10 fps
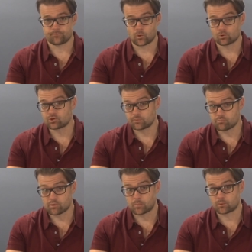ownership
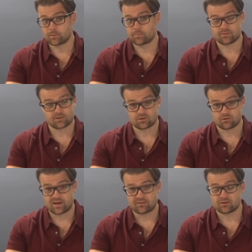of property, possession
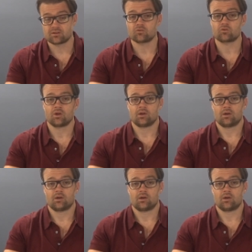of assets,